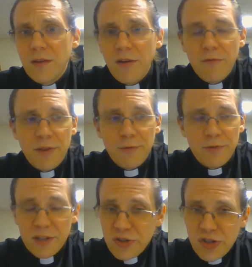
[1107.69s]
of what their
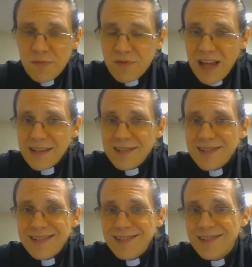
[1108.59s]
relationship status
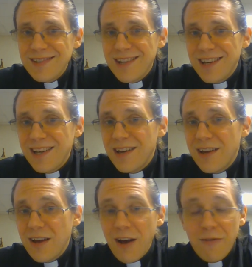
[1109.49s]
is,
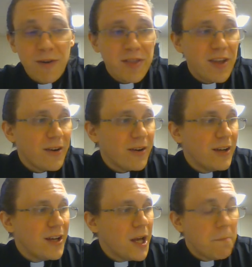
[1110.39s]
of what their
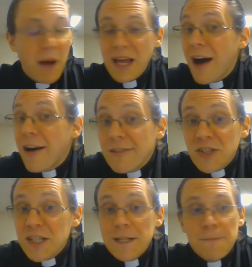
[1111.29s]

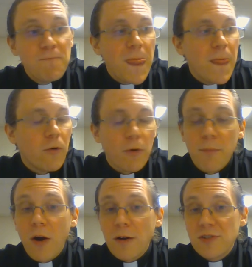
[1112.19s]
biology or
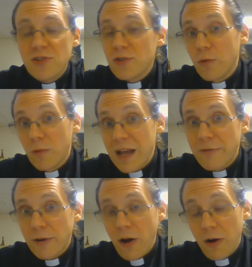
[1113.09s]
parts or
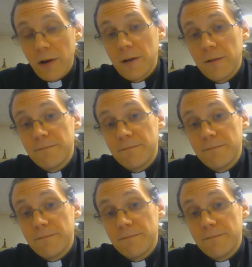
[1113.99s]
whatever are,